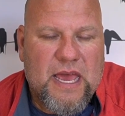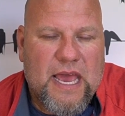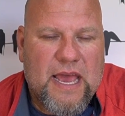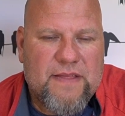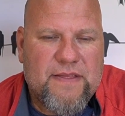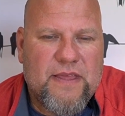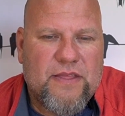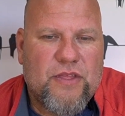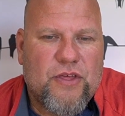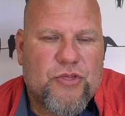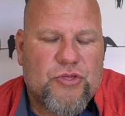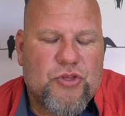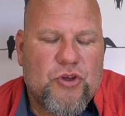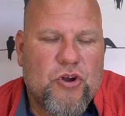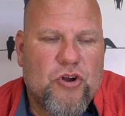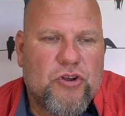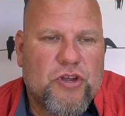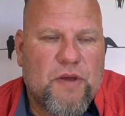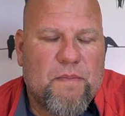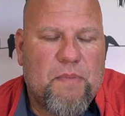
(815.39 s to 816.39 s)
And then the
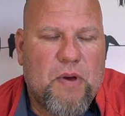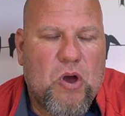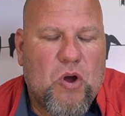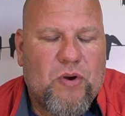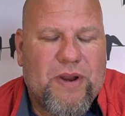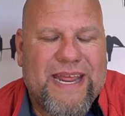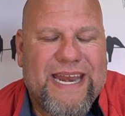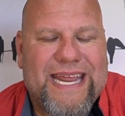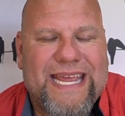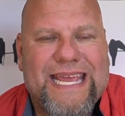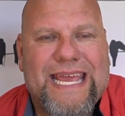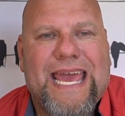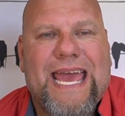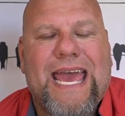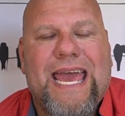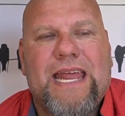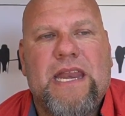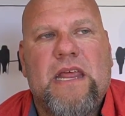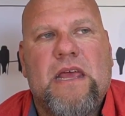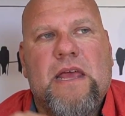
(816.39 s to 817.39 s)
third component, and
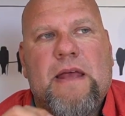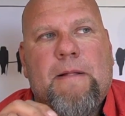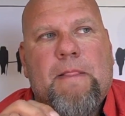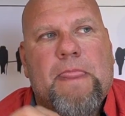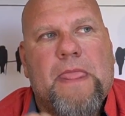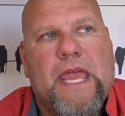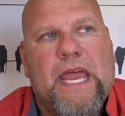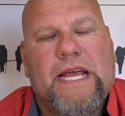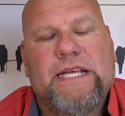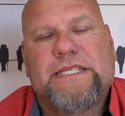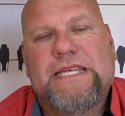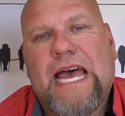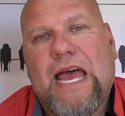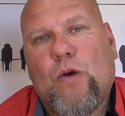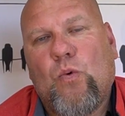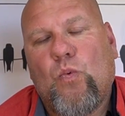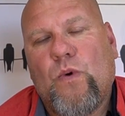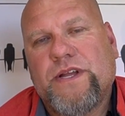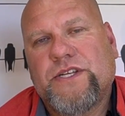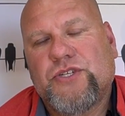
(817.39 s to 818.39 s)
again, as I
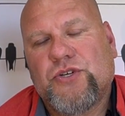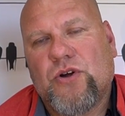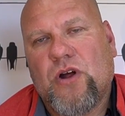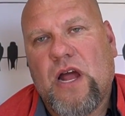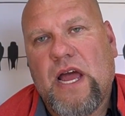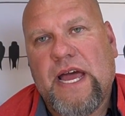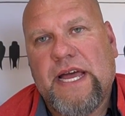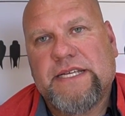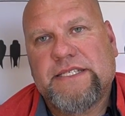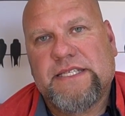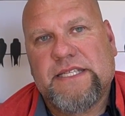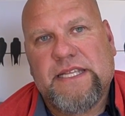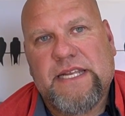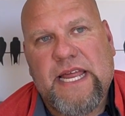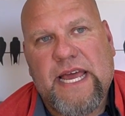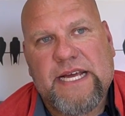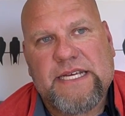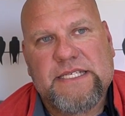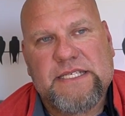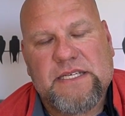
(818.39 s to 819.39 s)
winterize in the
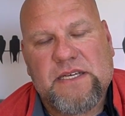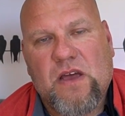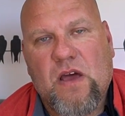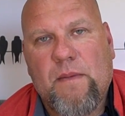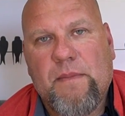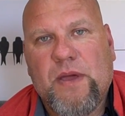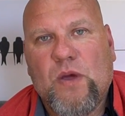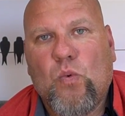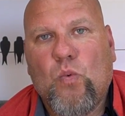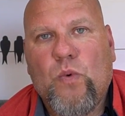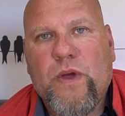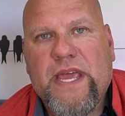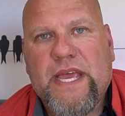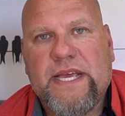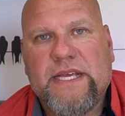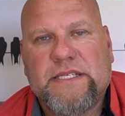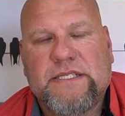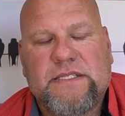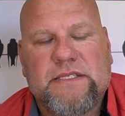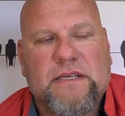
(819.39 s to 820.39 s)
next coming
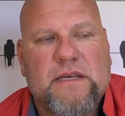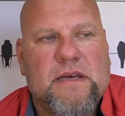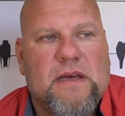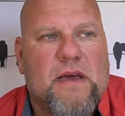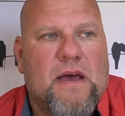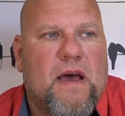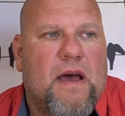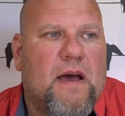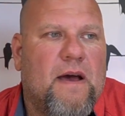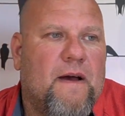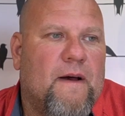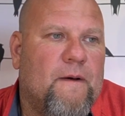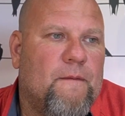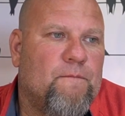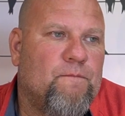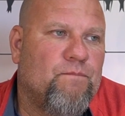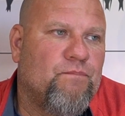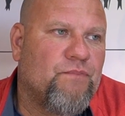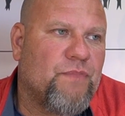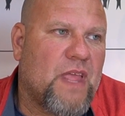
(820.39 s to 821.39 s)
weeks,
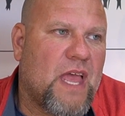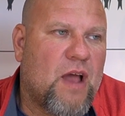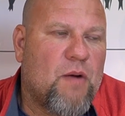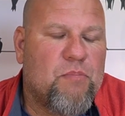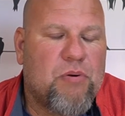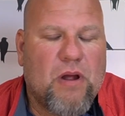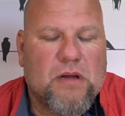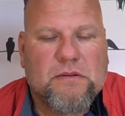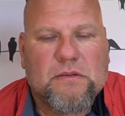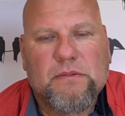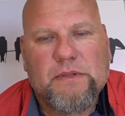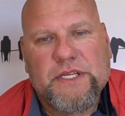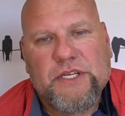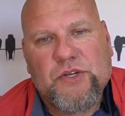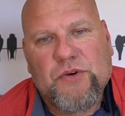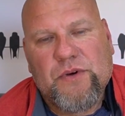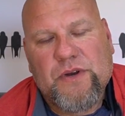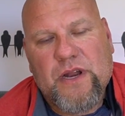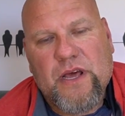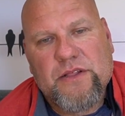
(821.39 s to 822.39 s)
um, I'll probably
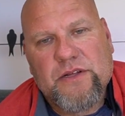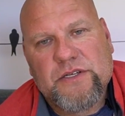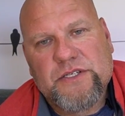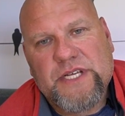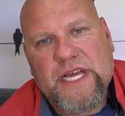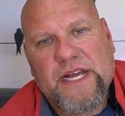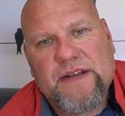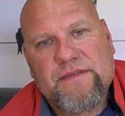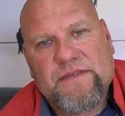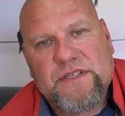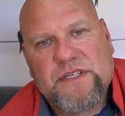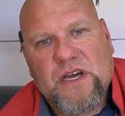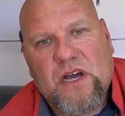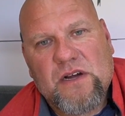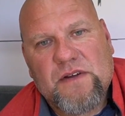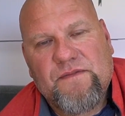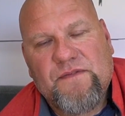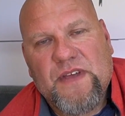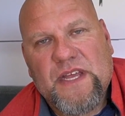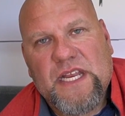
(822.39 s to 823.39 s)
do another tech
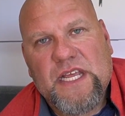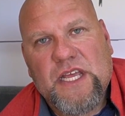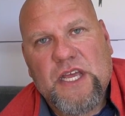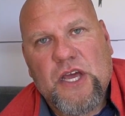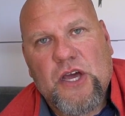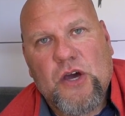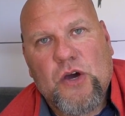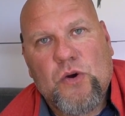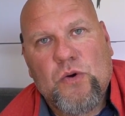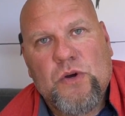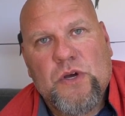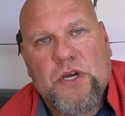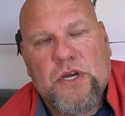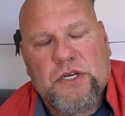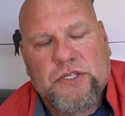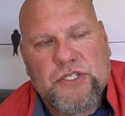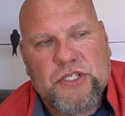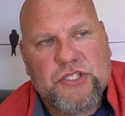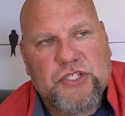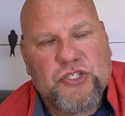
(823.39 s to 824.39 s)
talk video
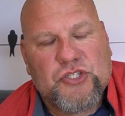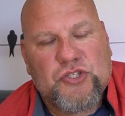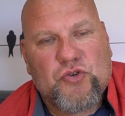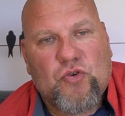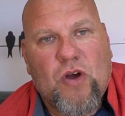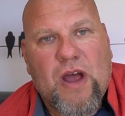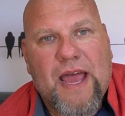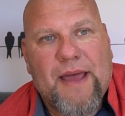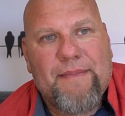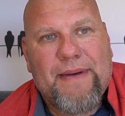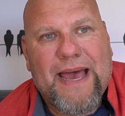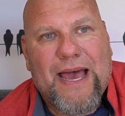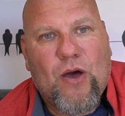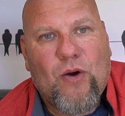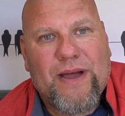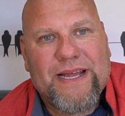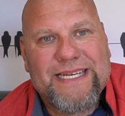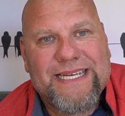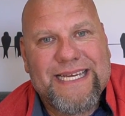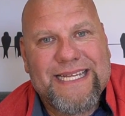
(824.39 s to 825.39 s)
to describe
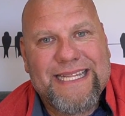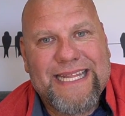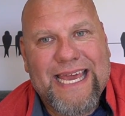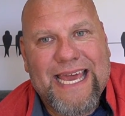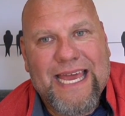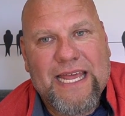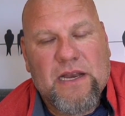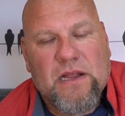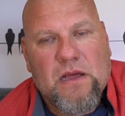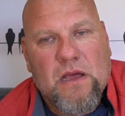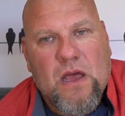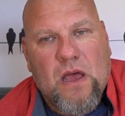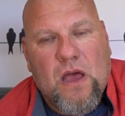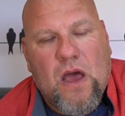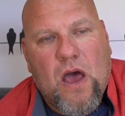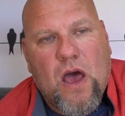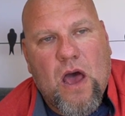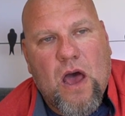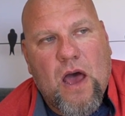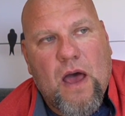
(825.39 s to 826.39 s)
how I did that.
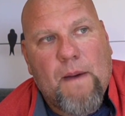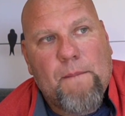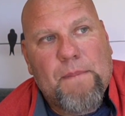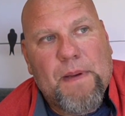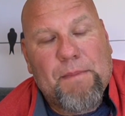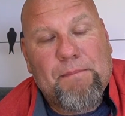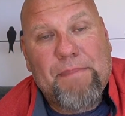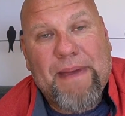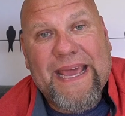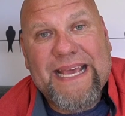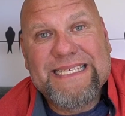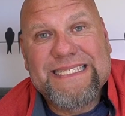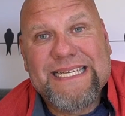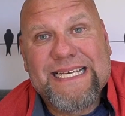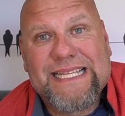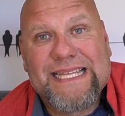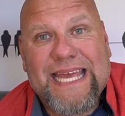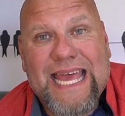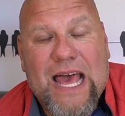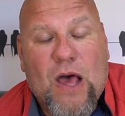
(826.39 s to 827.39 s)
Uh, but
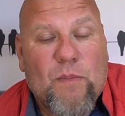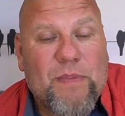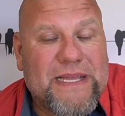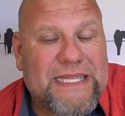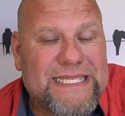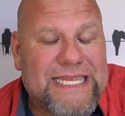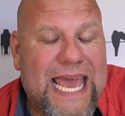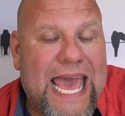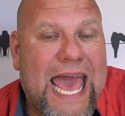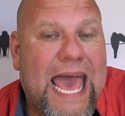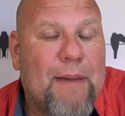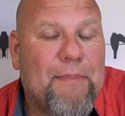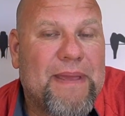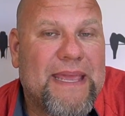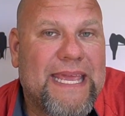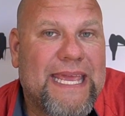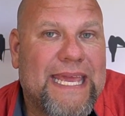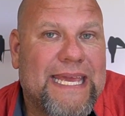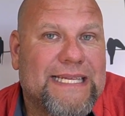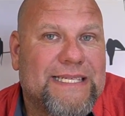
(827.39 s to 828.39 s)
basically, I'll be
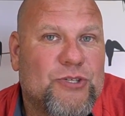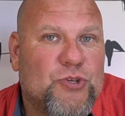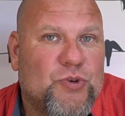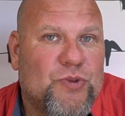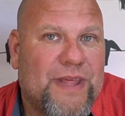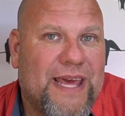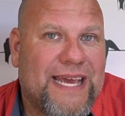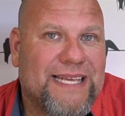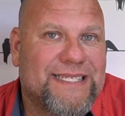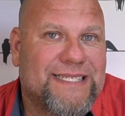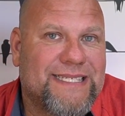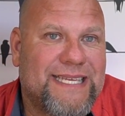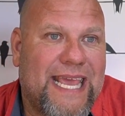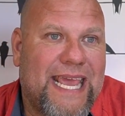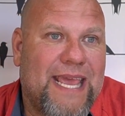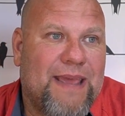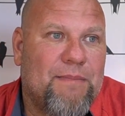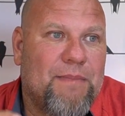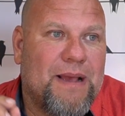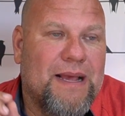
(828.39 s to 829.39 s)
tapping into that
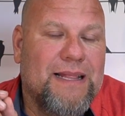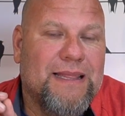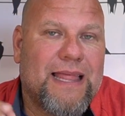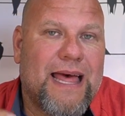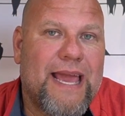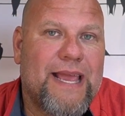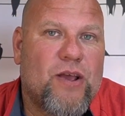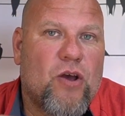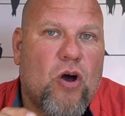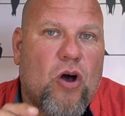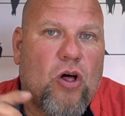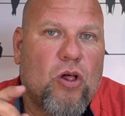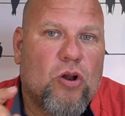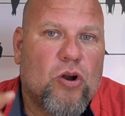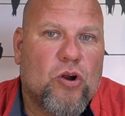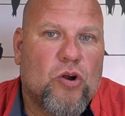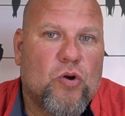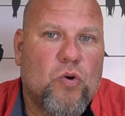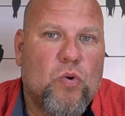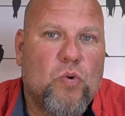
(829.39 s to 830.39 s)
same glycol
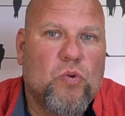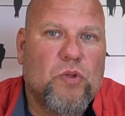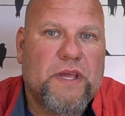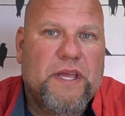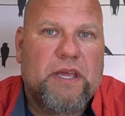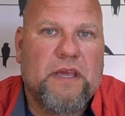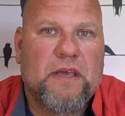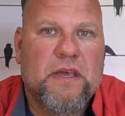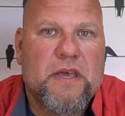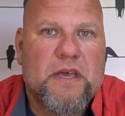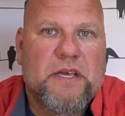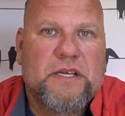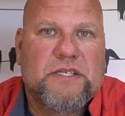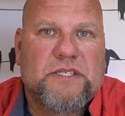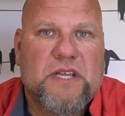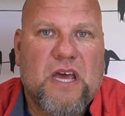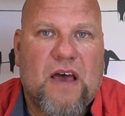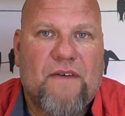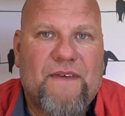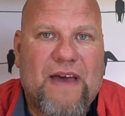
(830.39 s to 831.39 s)
or cooling
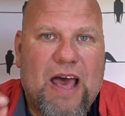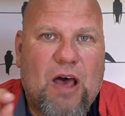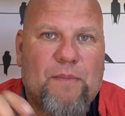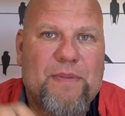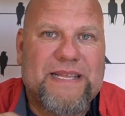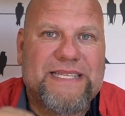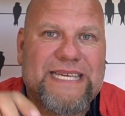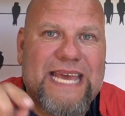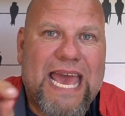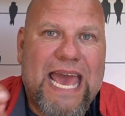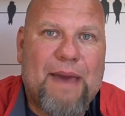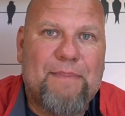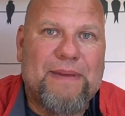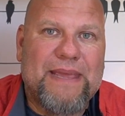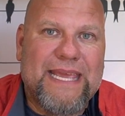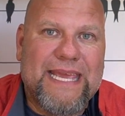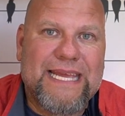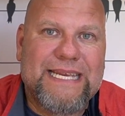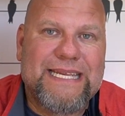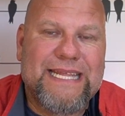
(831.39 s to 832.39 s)
stuff. I'll be
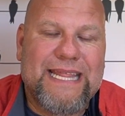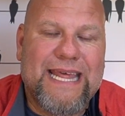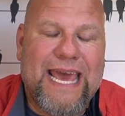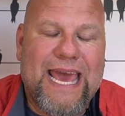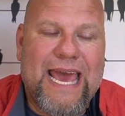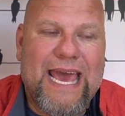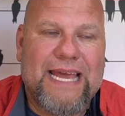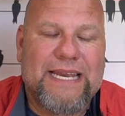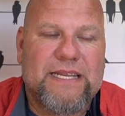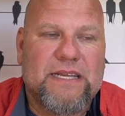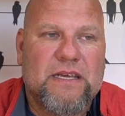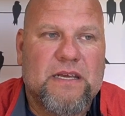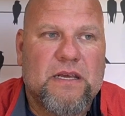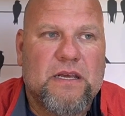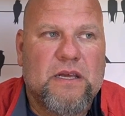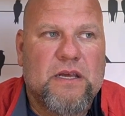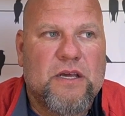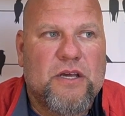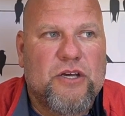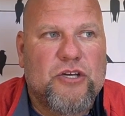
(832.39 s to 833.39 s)
tapping into that
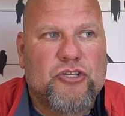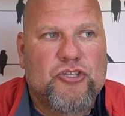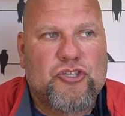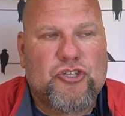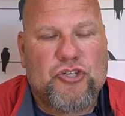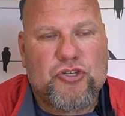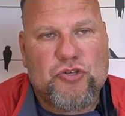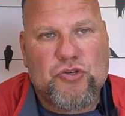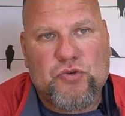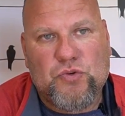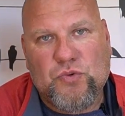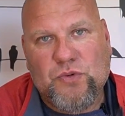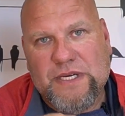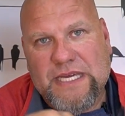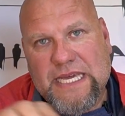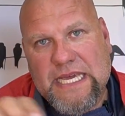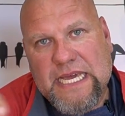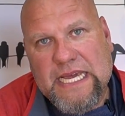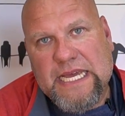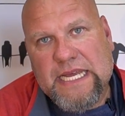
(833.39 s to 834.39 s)
to
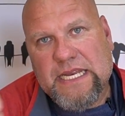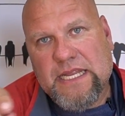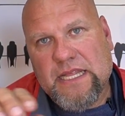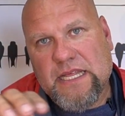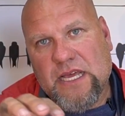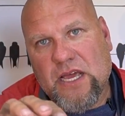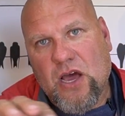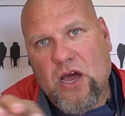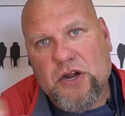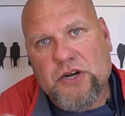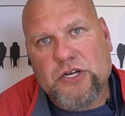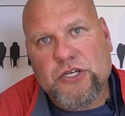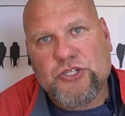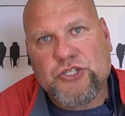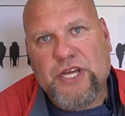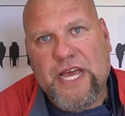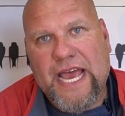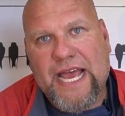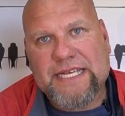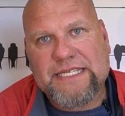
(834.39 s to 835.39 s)
heat the under
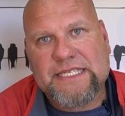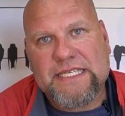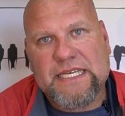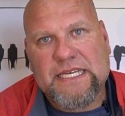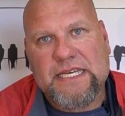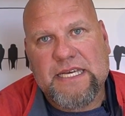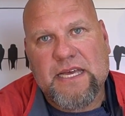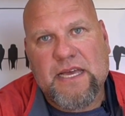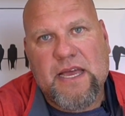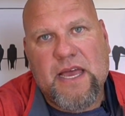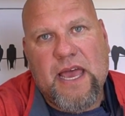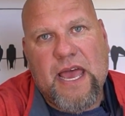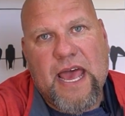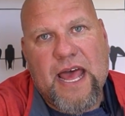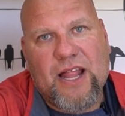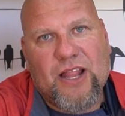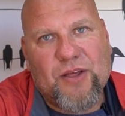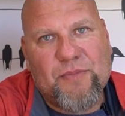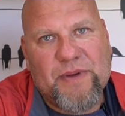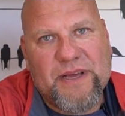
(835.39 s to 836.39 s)
chassis
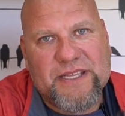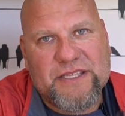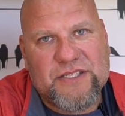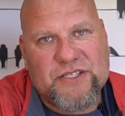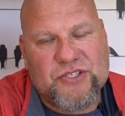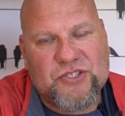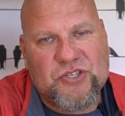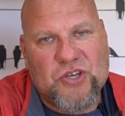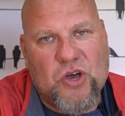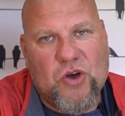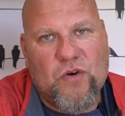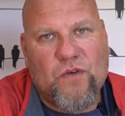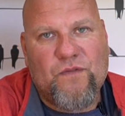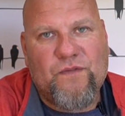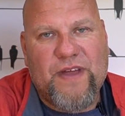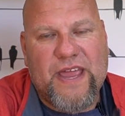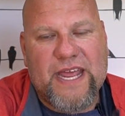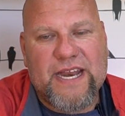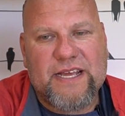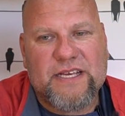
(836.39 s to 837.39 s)
elements. So
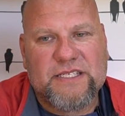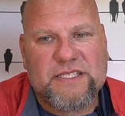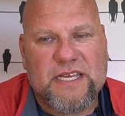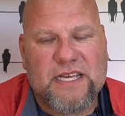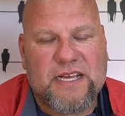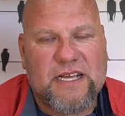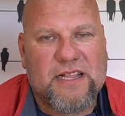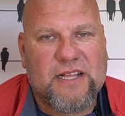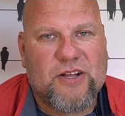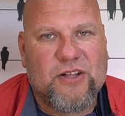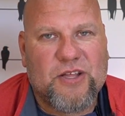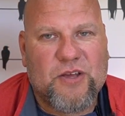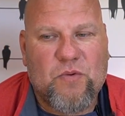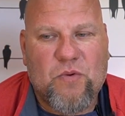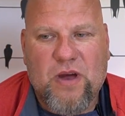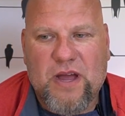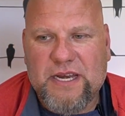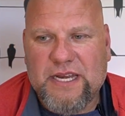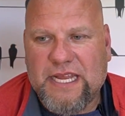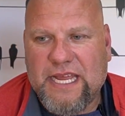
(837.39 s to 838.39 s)
Vanna's clearly
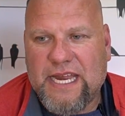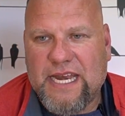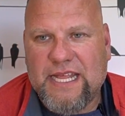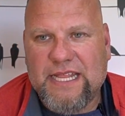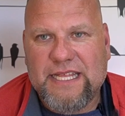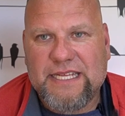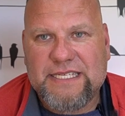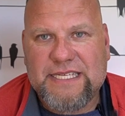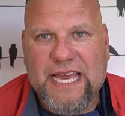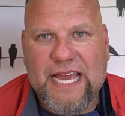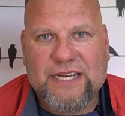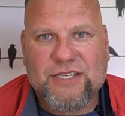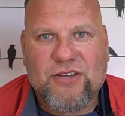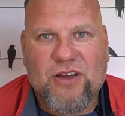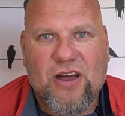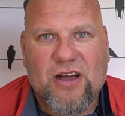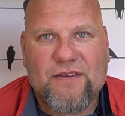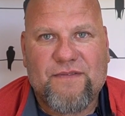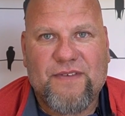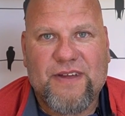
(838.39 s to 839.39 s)
wanting to get in the tech
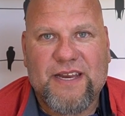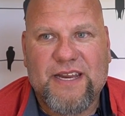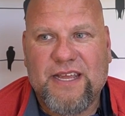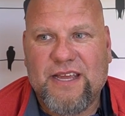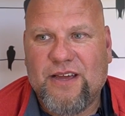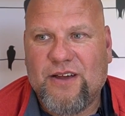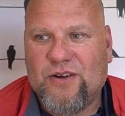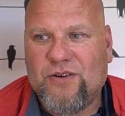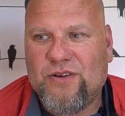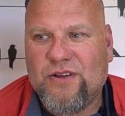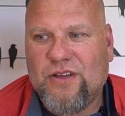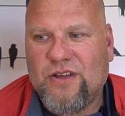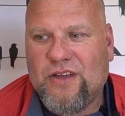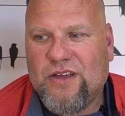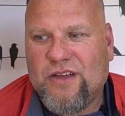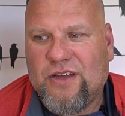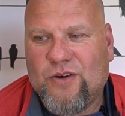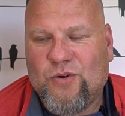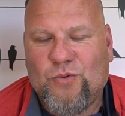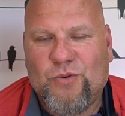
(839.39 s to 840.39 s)
talk video,
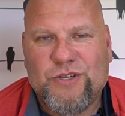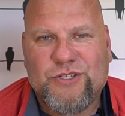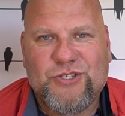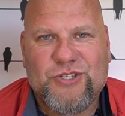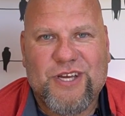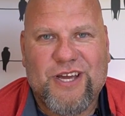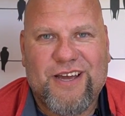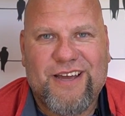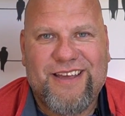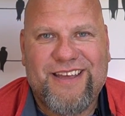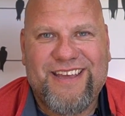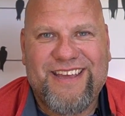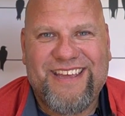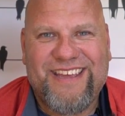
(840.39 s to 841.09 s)
which uh,